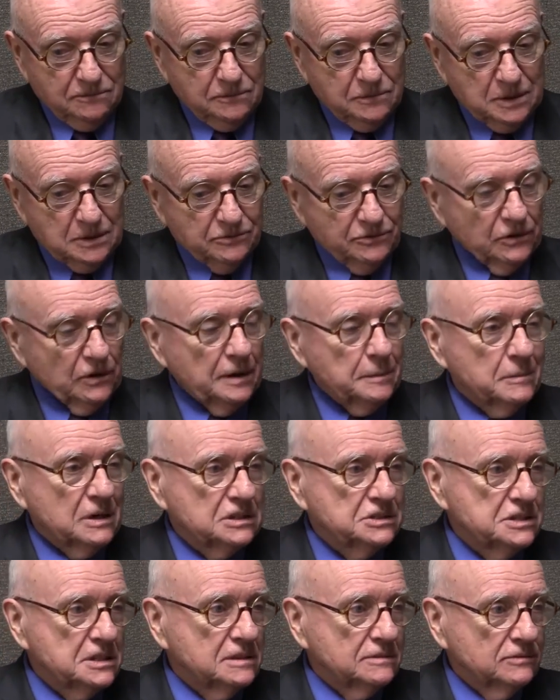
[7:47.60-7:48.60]
been very
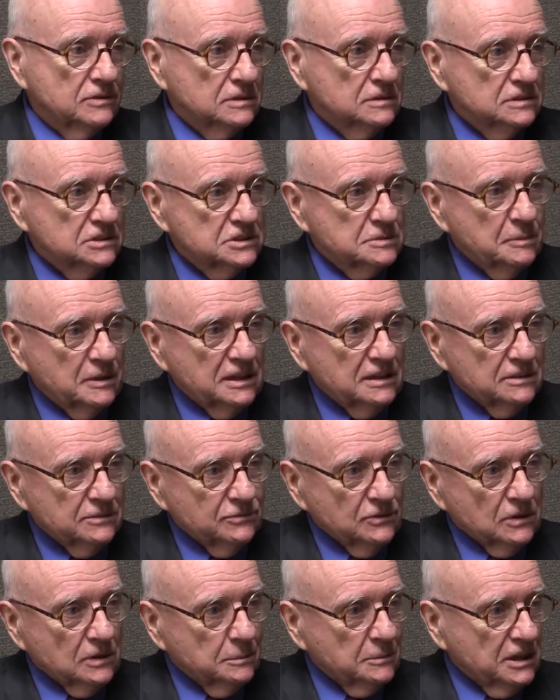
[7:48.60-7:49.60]
much influenced by the
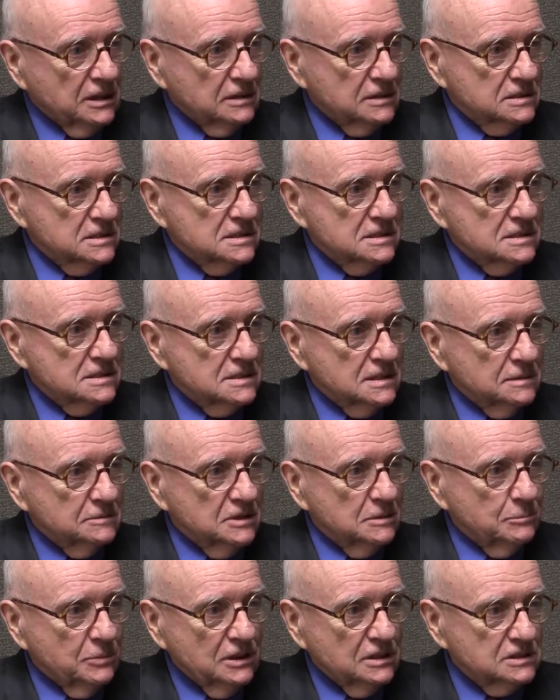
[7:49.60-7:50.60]
farmhouses. I
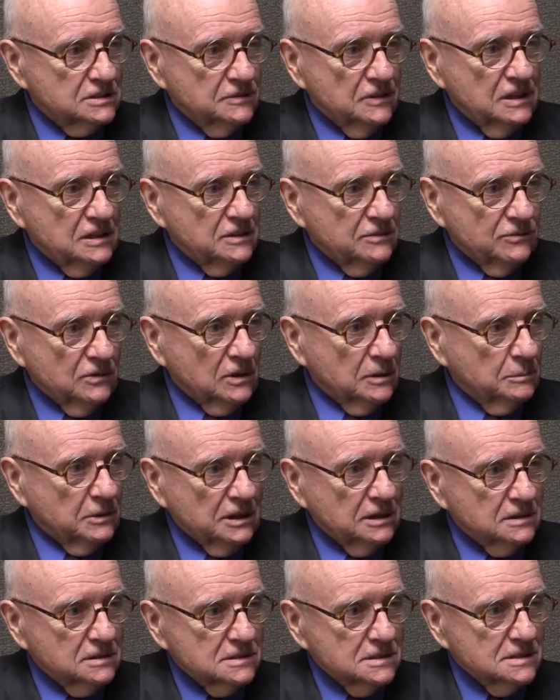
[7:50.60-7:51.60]
mean, Pennsylvania
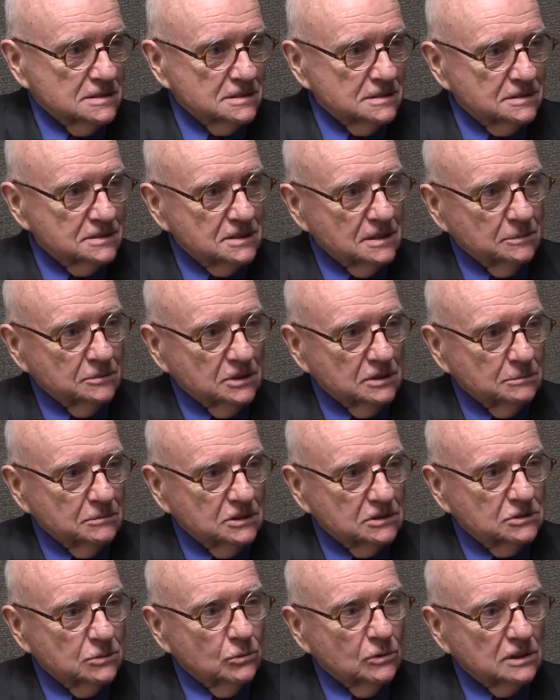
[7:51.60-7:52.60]
farmhouses are some of the
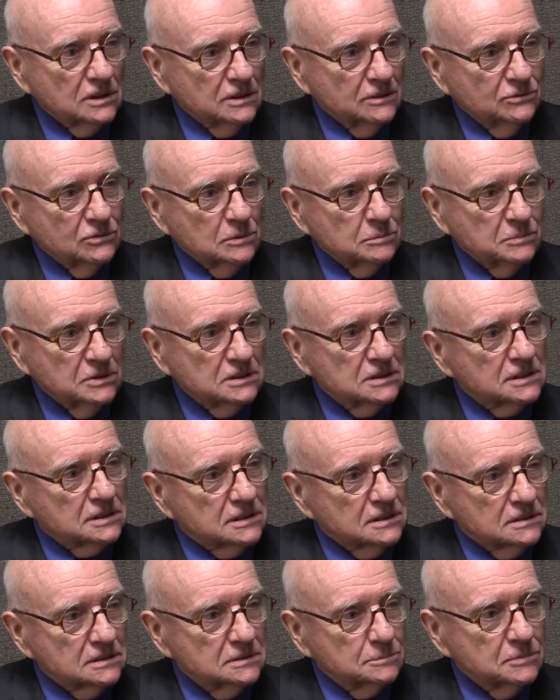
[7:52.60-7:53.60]
most wonderful
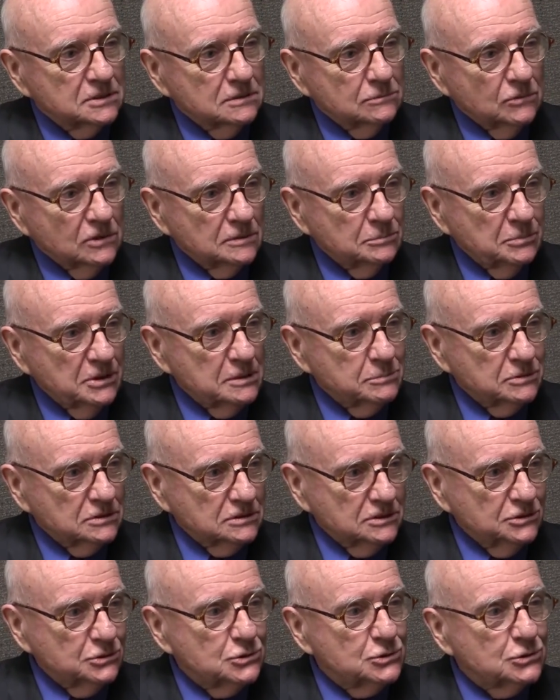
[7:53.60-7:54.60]
buildings, but what people
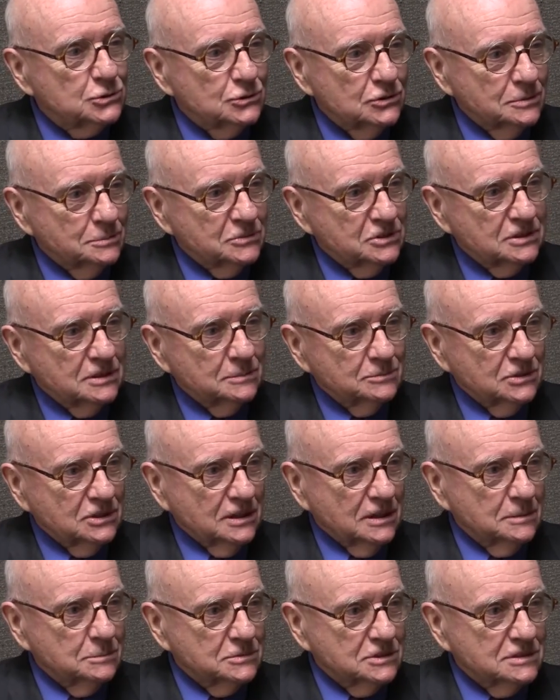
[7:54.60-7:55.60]
do to them
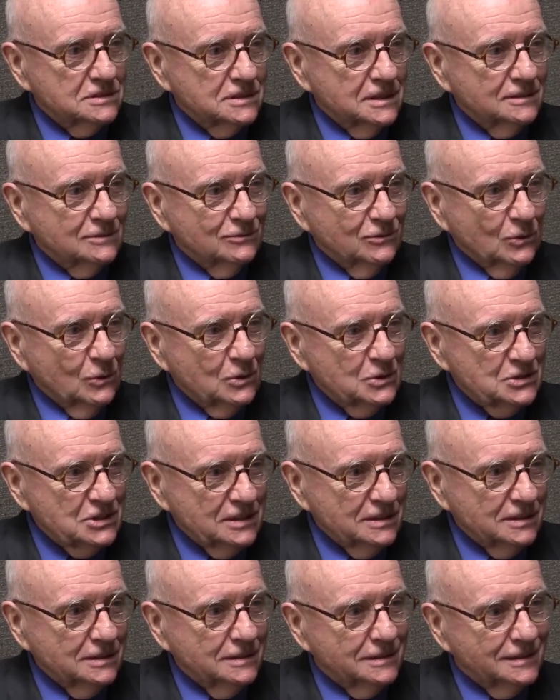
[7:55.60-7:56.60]
sometimes is
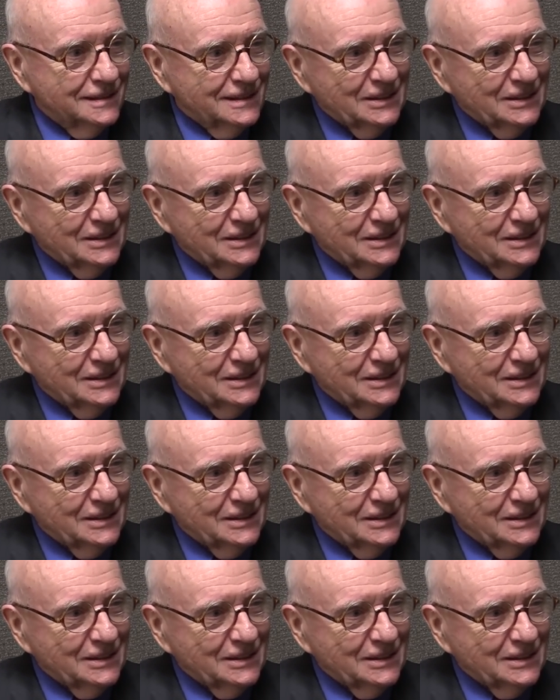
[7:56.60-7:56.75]
unfortunate.